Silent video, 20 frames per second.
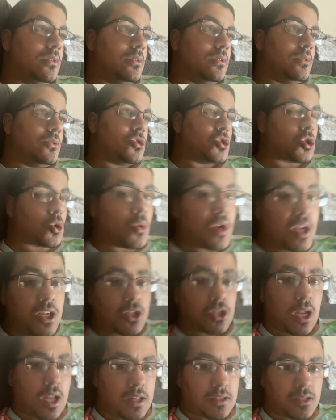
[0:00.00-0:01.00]

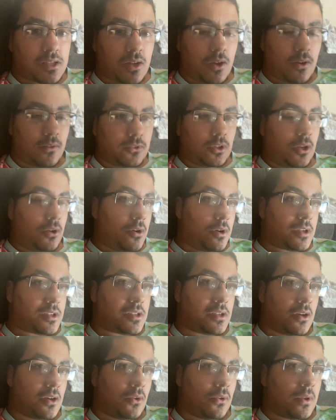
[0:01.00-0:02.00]
screenshots of lyrics.
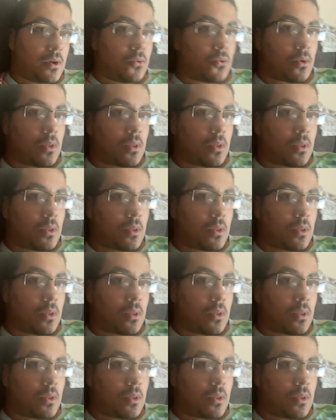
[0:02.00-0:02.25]
There were